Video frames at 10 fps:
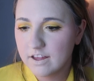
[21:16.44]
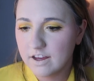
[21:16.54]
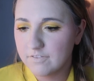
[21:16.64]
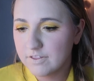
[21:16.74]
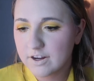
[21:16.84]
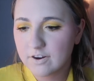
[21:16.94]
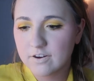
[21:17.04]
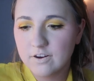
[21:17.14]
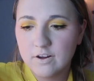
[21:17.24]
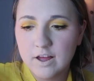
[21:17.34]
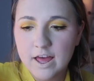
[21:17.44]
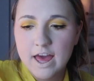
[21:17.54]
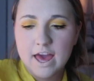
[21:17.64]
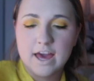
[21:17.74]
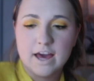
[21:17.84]
of the girl,
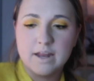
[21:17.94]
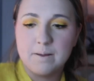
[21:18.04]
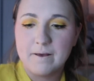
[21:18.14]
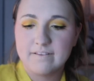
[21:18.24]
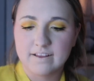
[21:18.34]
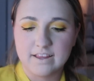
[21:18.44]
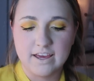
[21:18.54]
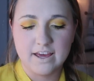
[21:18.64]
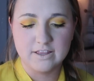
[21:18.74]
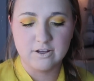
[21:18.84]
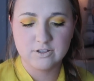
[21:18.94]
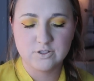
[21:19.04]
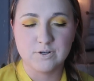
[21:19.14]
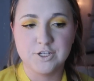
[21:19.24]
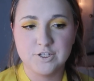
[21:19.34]
and basically, long
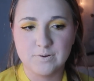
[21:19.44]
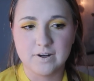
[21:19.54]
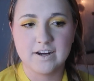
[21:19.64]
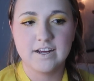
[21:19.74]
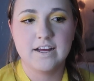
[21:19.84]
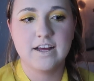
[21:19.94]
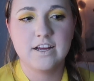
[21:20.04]
story short,